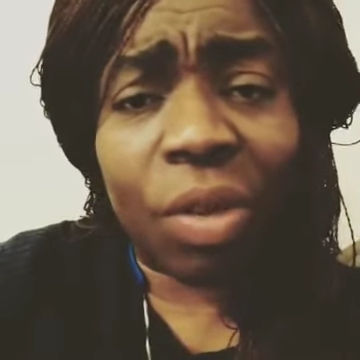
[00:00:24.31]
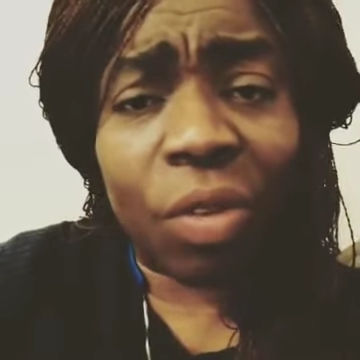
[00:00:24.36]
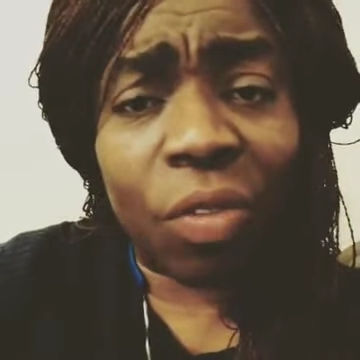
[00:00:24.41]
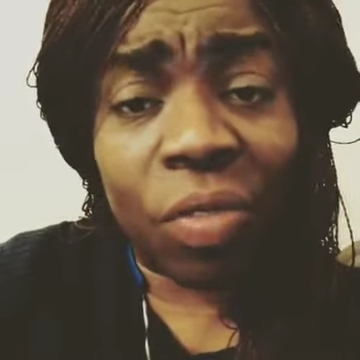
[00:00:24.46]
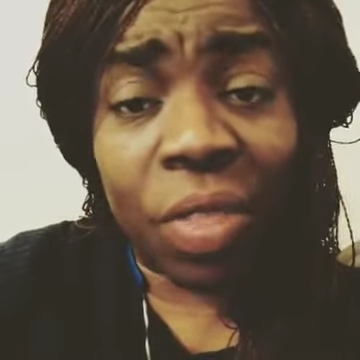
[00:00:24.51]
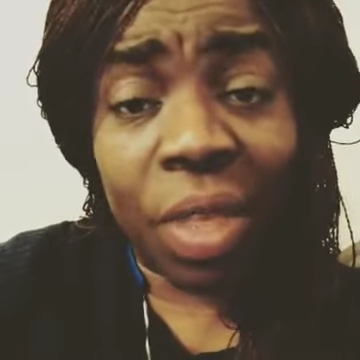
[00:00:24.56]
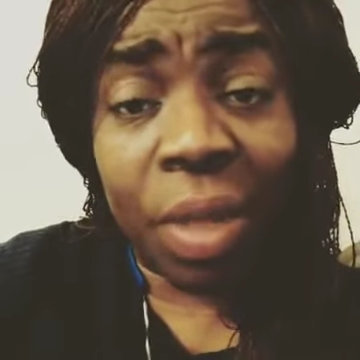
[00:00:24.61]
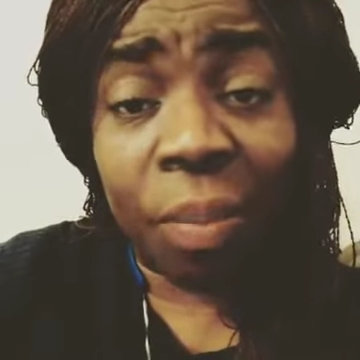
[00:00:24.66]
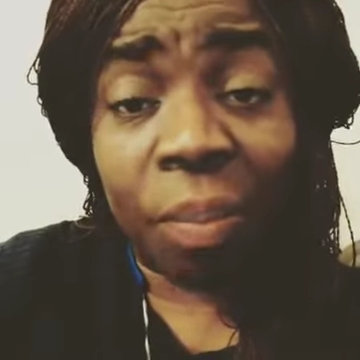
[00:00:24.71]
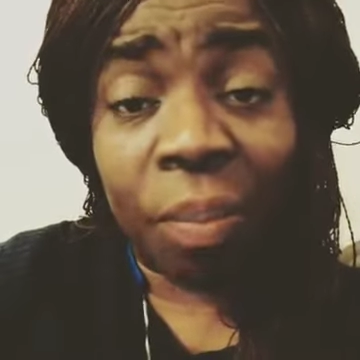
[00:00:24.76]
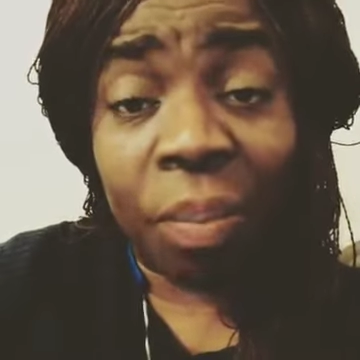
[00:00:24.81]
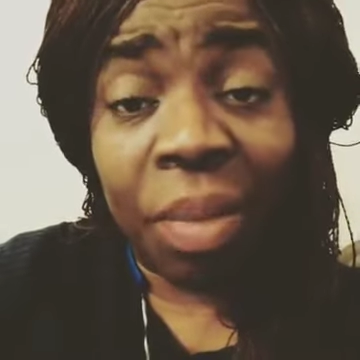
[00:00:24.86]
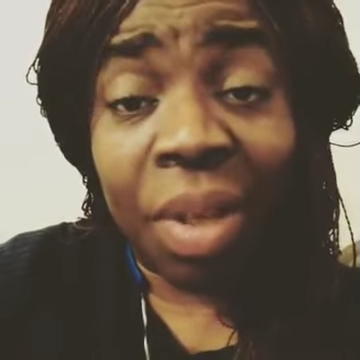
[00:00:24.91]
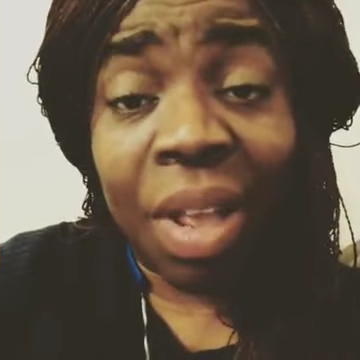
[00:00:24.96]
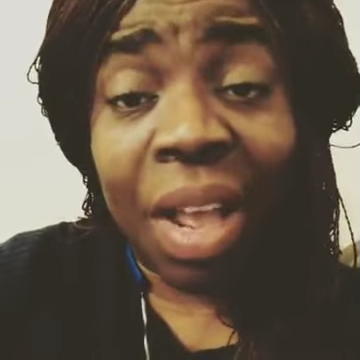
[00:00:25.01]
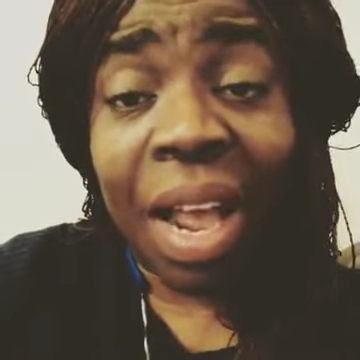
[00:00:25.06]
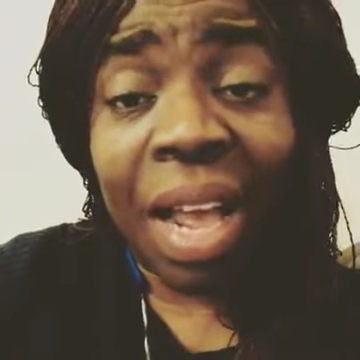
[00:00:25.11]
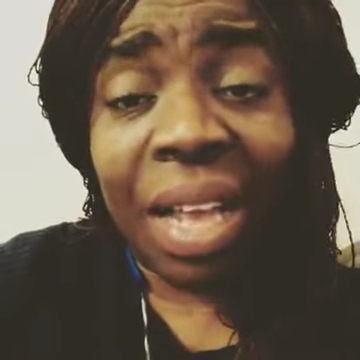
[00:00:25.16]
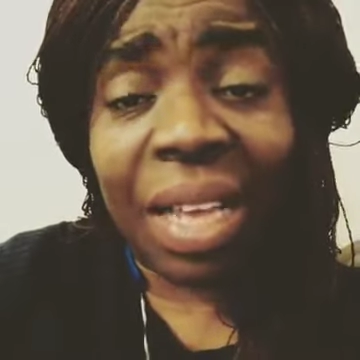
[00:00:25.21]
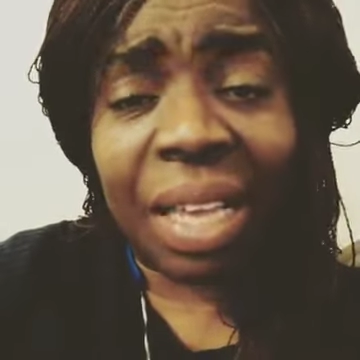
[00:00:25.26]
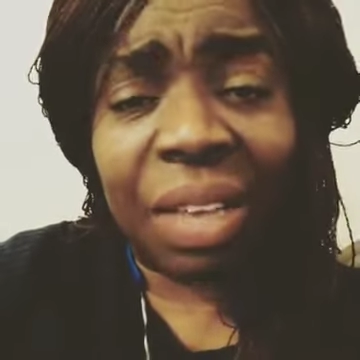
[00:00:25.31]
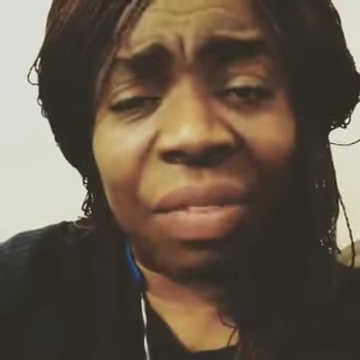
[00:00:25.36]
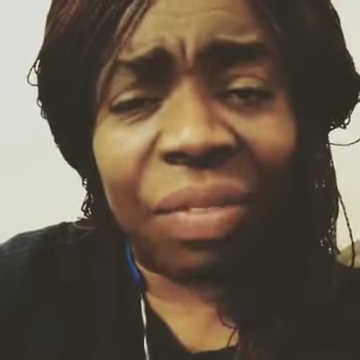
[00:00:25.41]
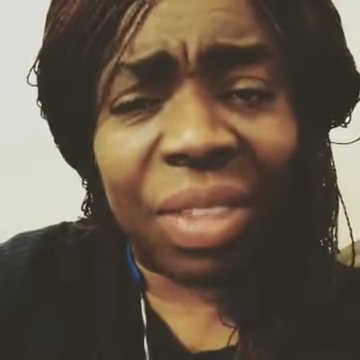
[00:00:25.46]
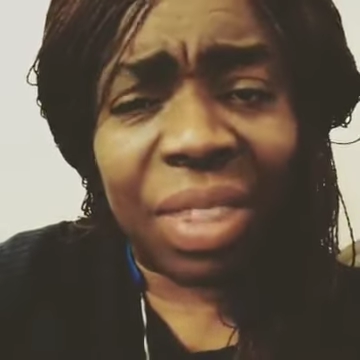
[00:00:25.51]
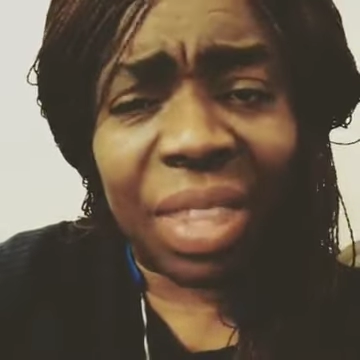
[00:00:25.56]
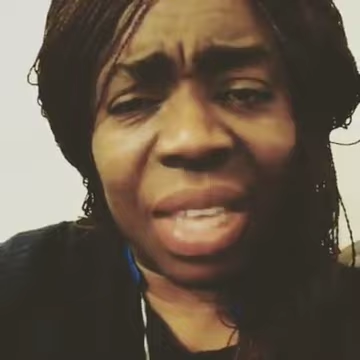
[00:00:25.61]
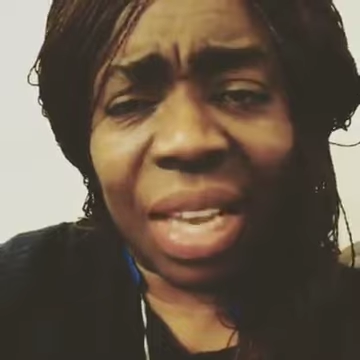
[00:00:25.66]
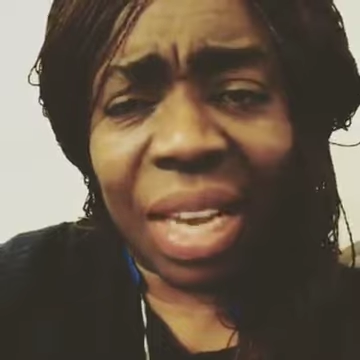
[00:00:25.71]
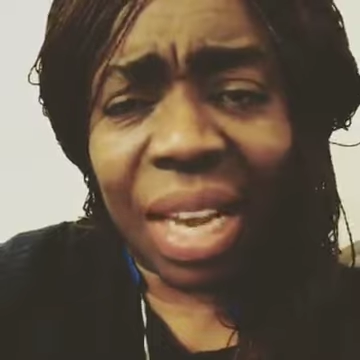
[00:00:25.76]
of them are
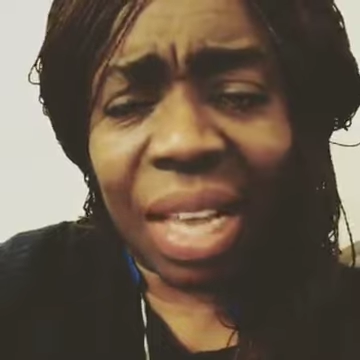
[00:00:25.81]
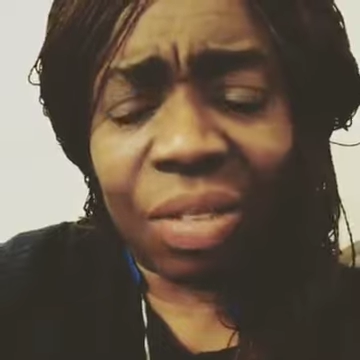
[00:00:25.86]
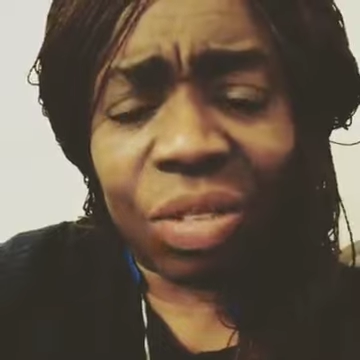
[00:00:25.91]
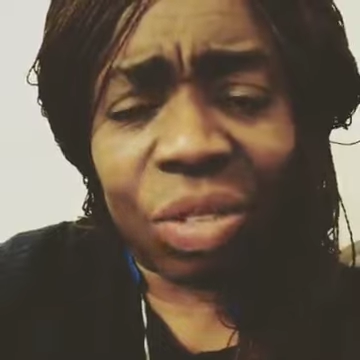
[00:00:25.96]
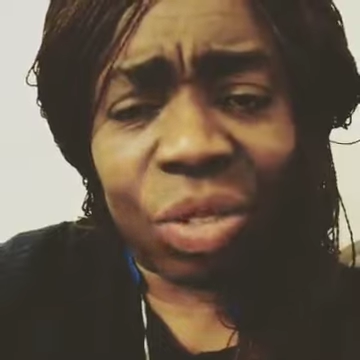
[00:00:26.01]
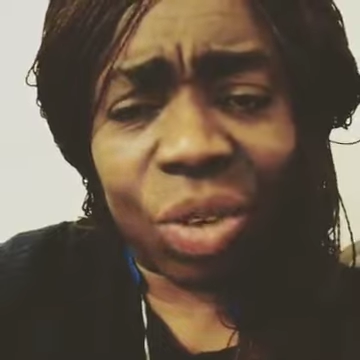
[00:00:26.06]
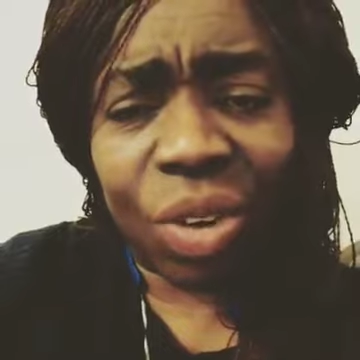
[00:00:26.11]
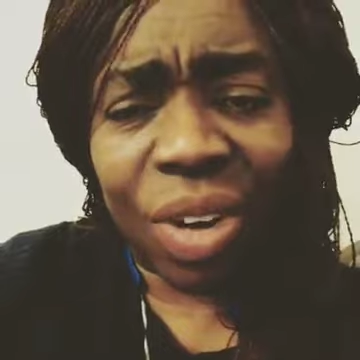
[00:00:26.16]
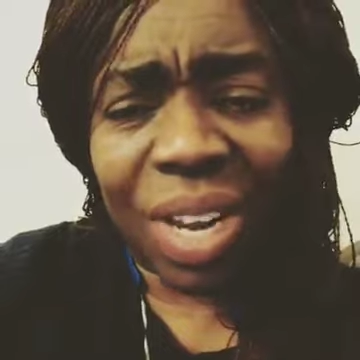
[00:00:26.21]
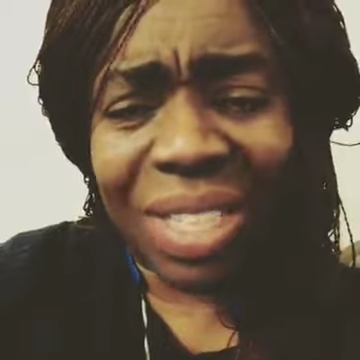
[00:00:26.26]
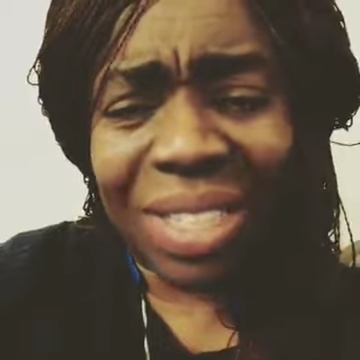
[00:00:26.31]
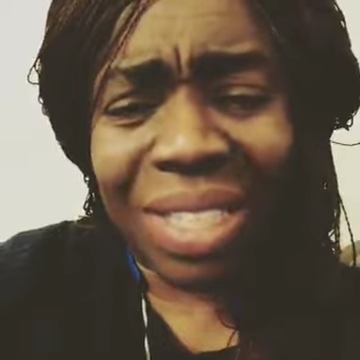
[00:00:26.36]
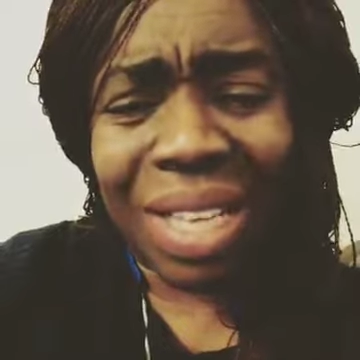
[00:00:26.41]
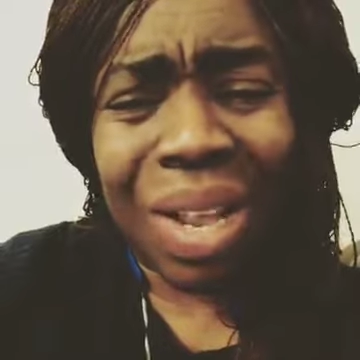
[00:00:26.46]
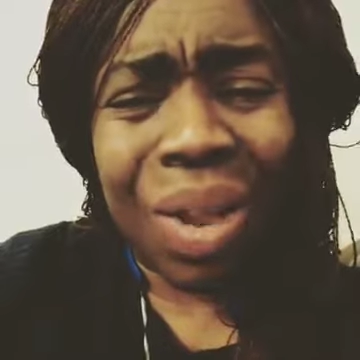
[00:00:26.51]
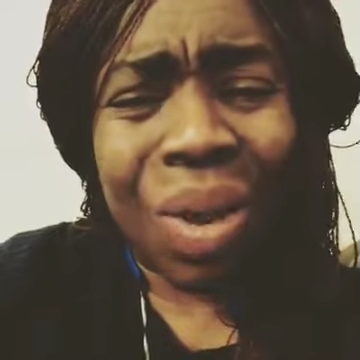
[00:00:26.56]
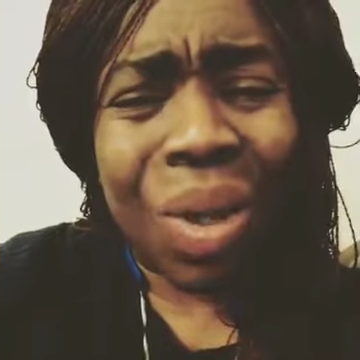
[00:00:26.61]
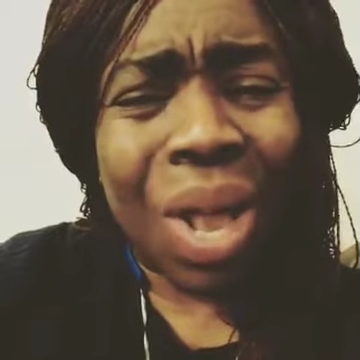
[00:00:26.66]
giving their lives to Christ.